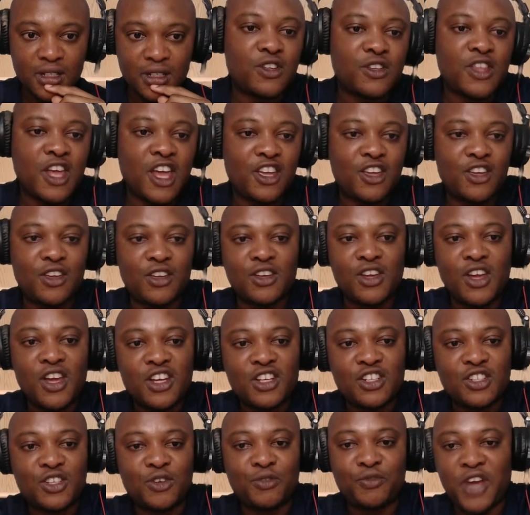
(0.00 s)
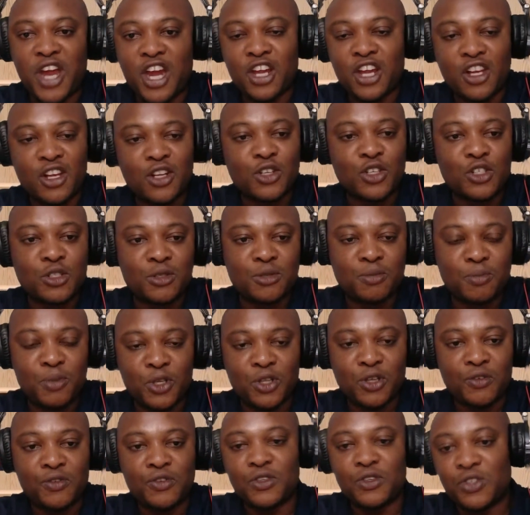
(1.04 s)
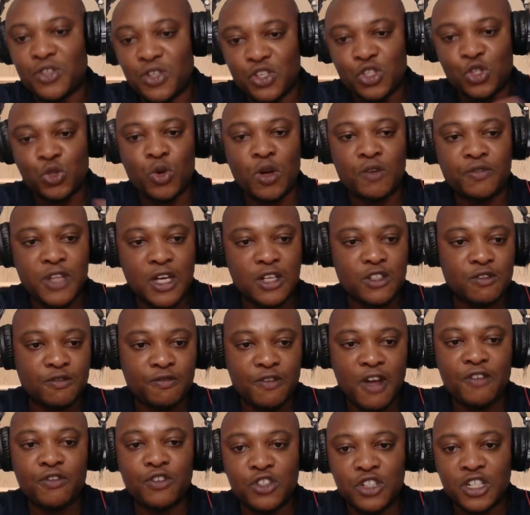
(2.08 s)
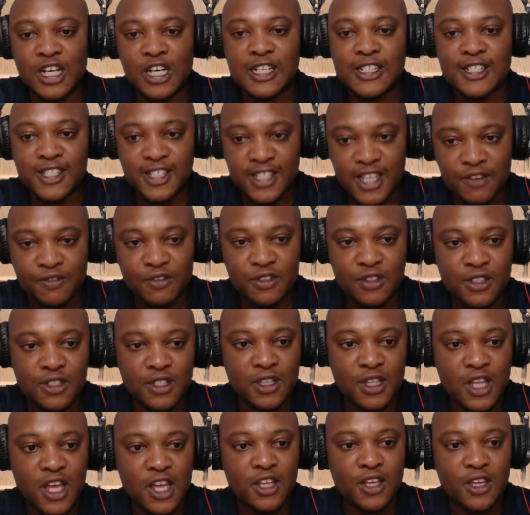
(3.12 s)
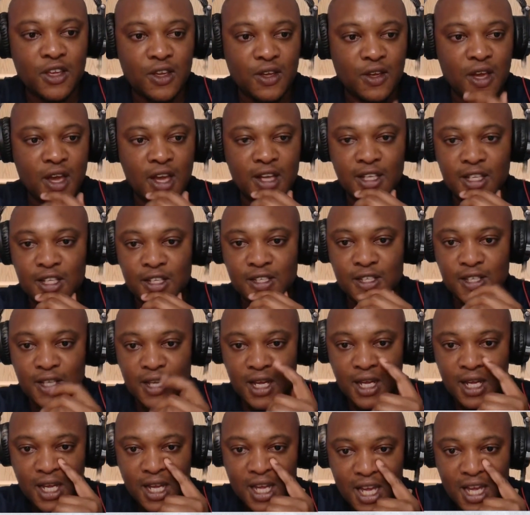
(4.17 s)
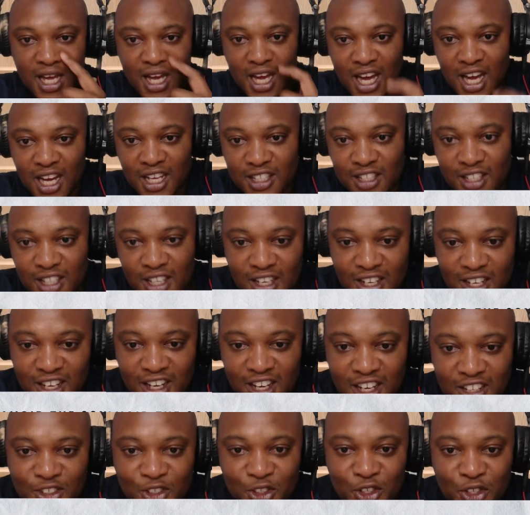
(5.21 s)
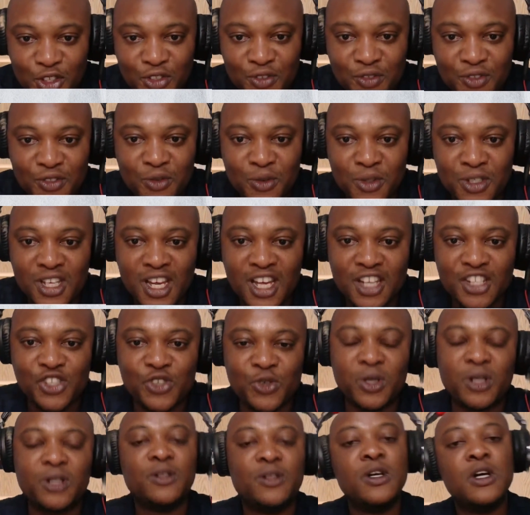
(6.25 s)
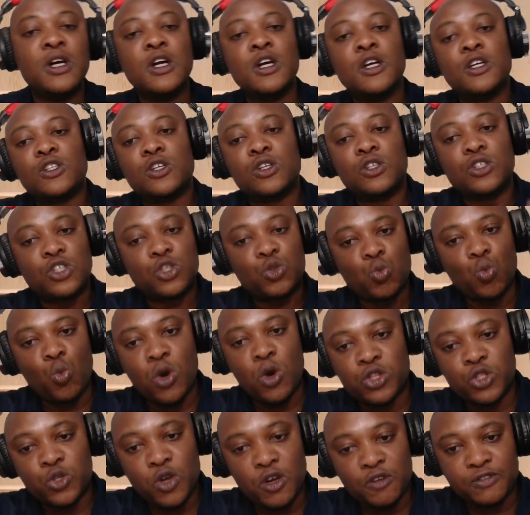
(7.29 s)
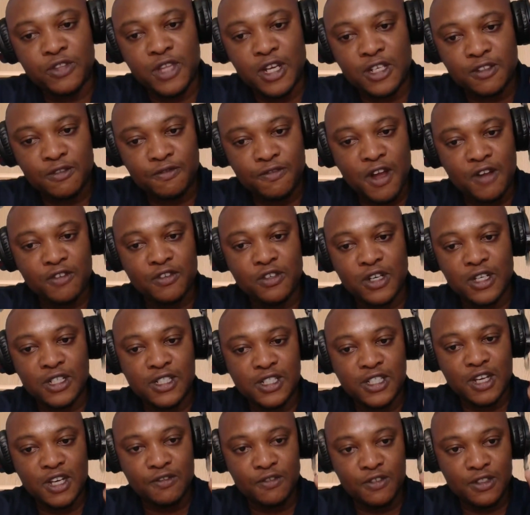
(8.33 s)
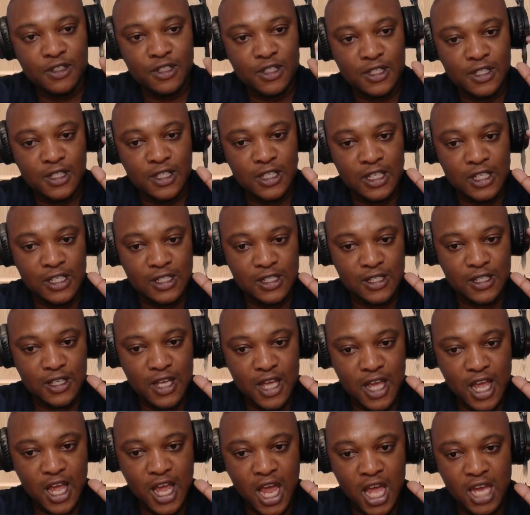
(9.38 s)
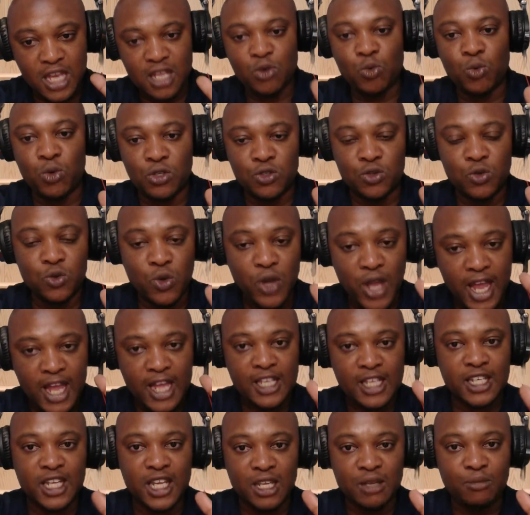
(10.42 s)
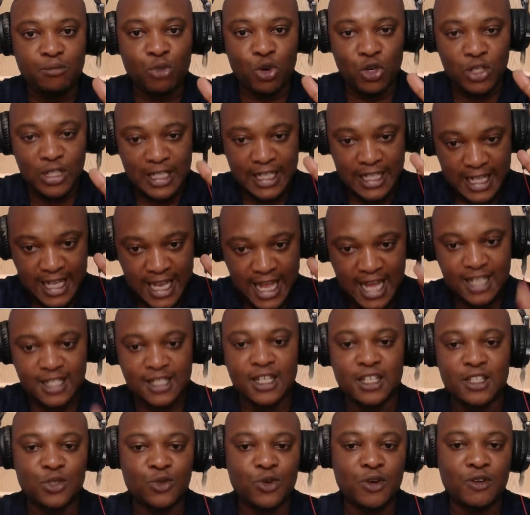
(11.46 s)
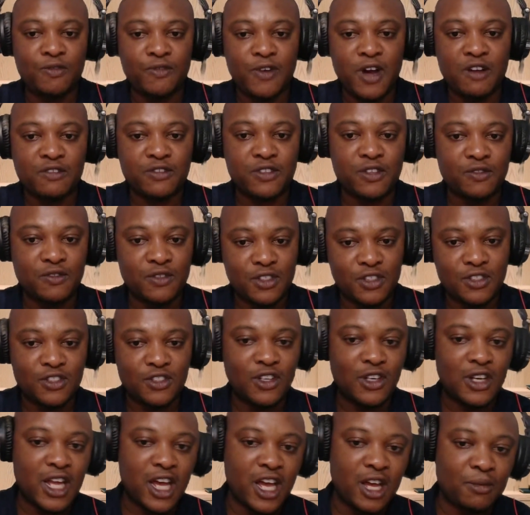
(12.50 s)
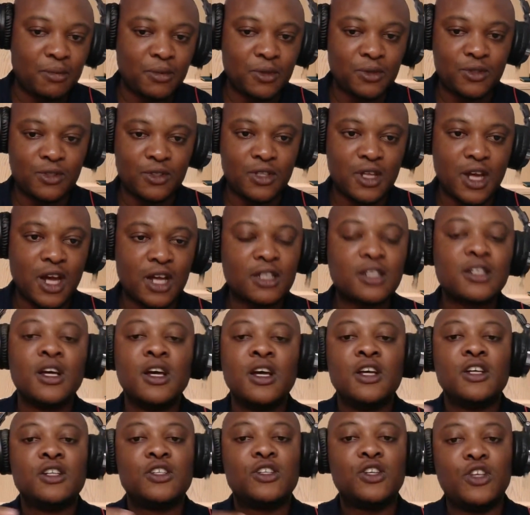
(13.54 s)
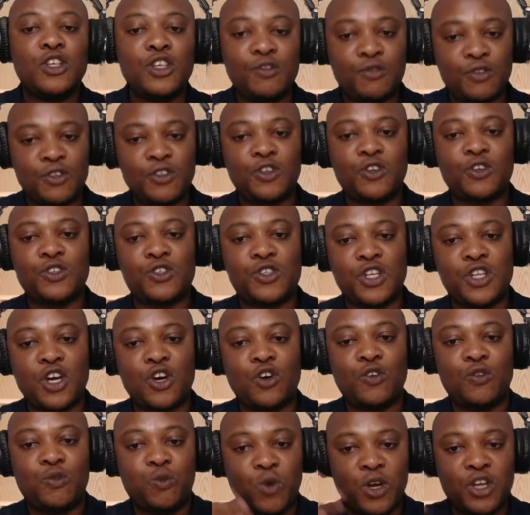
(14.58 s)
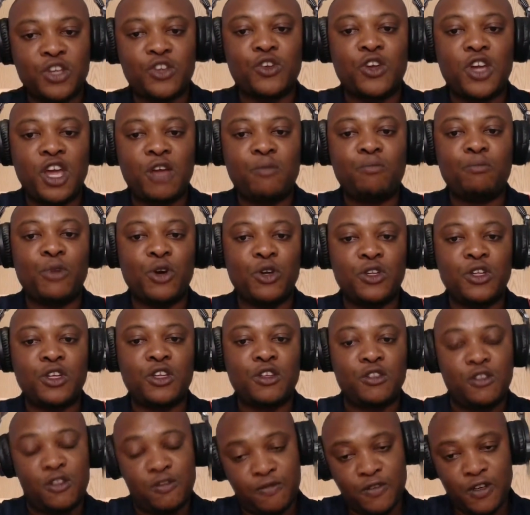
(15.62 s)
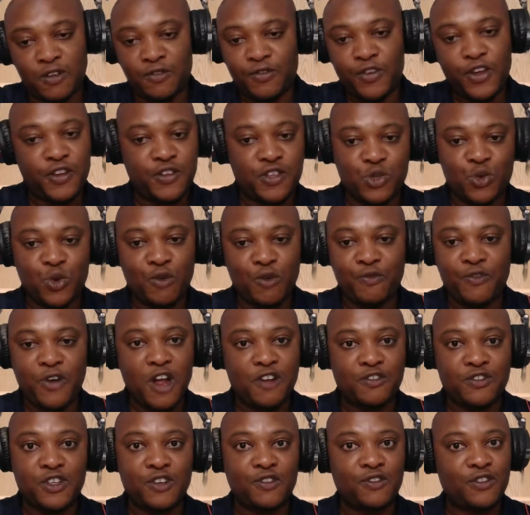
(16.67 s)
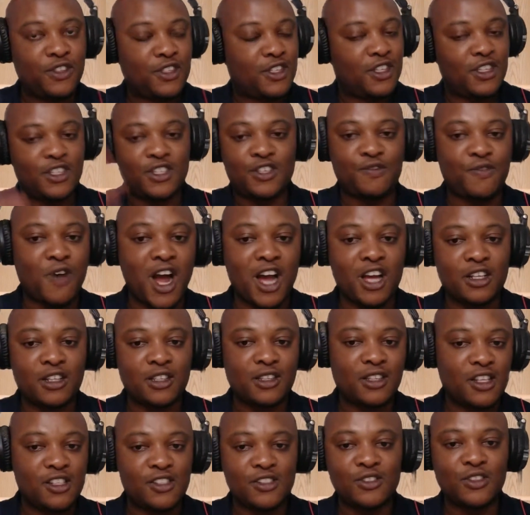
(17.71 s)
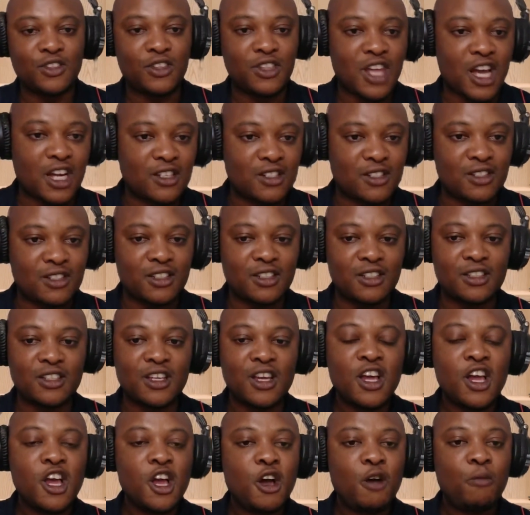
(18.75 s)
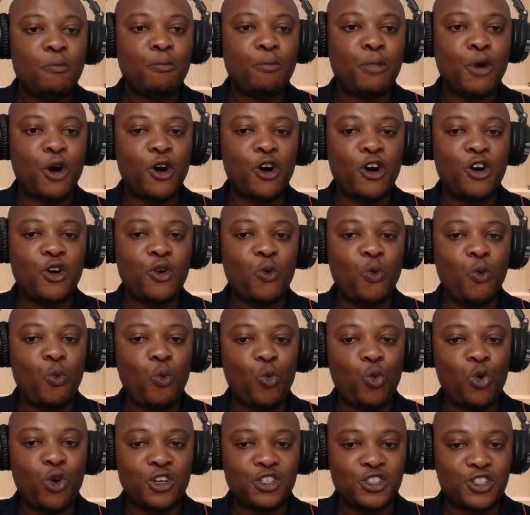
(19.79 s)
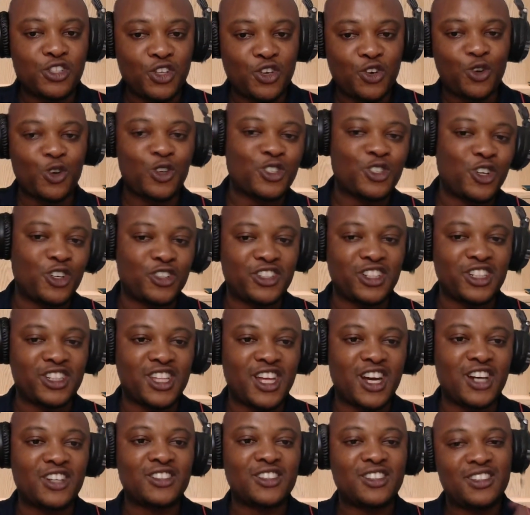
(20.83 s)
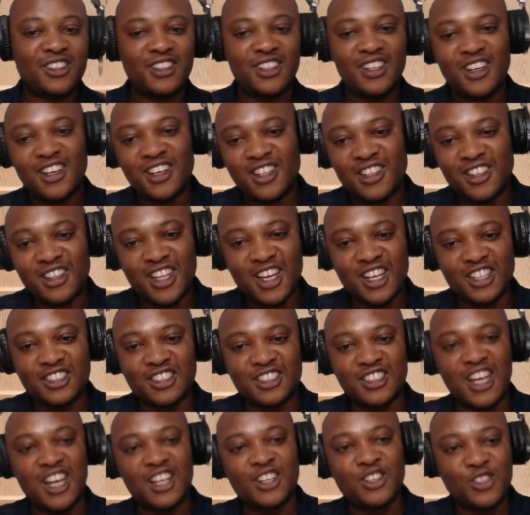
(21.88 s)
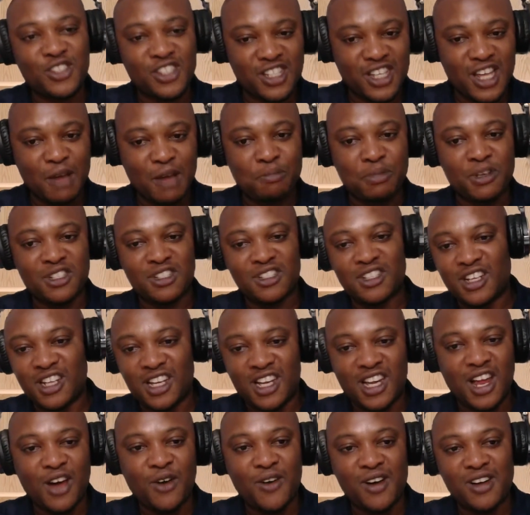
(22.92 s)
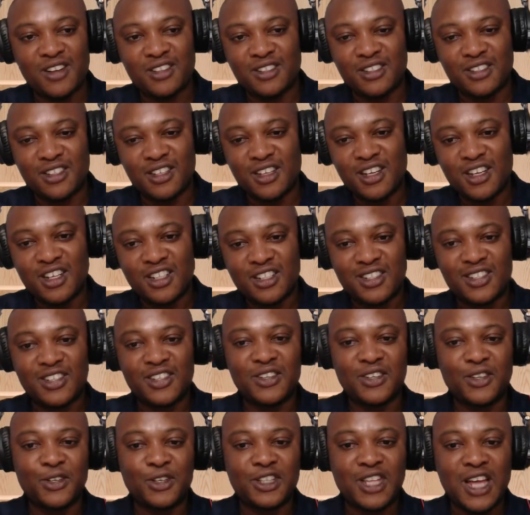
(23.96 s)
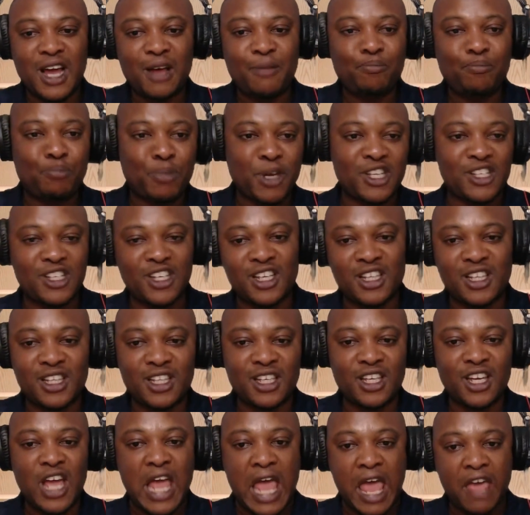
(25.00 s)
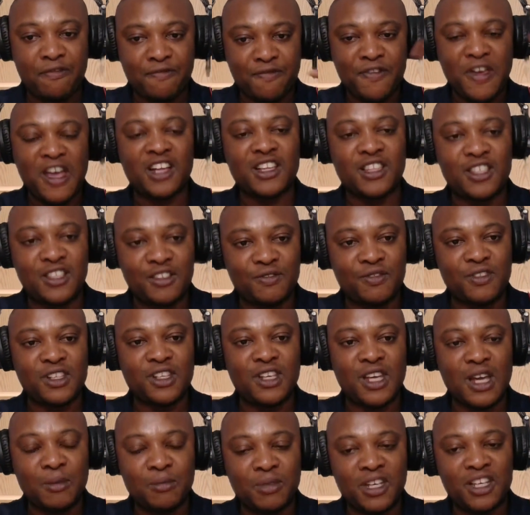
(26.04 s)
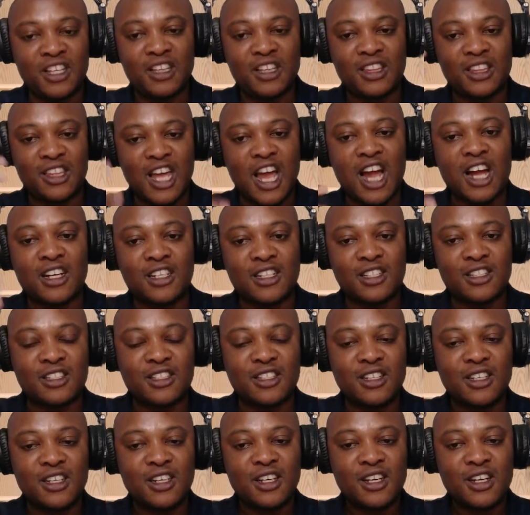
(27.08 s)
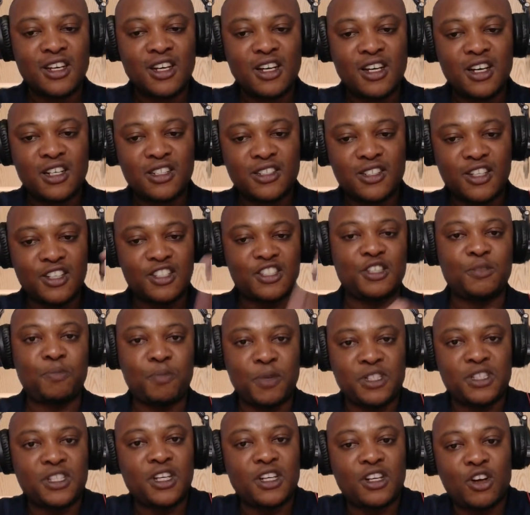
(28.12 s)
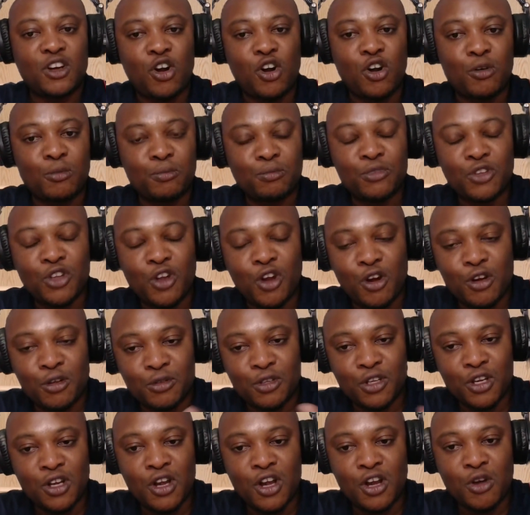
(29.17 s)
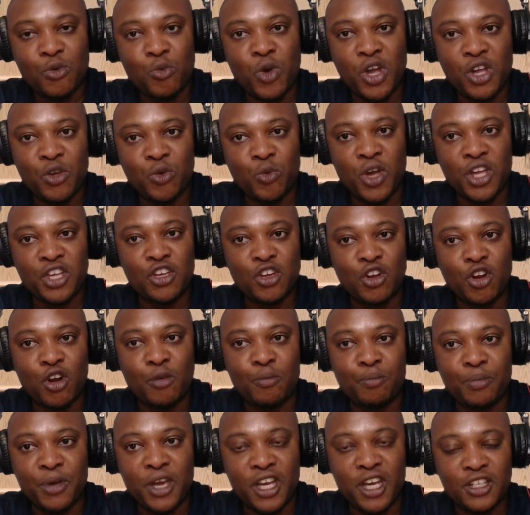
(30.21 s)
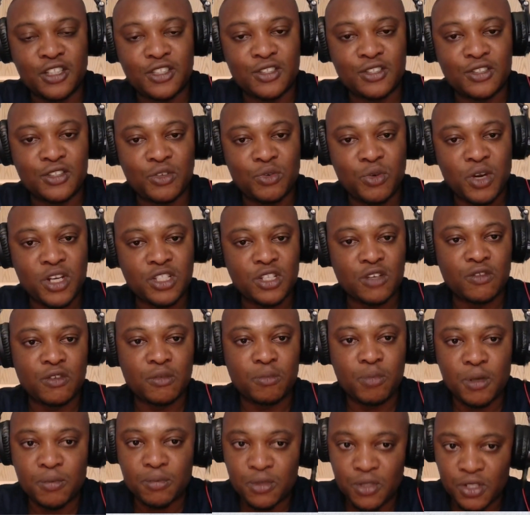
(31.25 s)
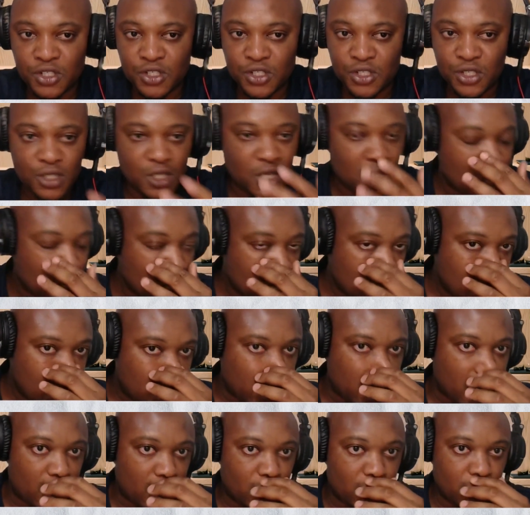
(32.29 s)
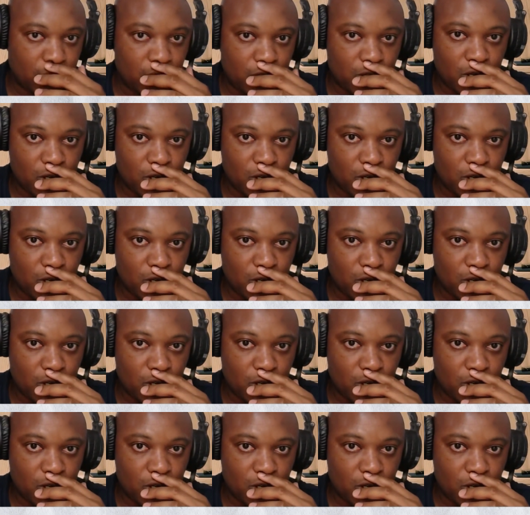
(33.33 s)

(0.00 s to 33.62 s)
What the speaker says: Thank you. So very close, both of you. So it's 12,570. Thank you, Lisa. And I don't know, was that Joel? So it's 12,570 is anyone who earns any money less than 12,570 is not liable to tax. So even yourself, when you earn money, for the first 12,570 is fine. There's no tax on it. But once you cross 100,000, then you start losing that personal allowance. So that basically, effectively, you're being taxed 60% when you compare it to the rest of the population. Now,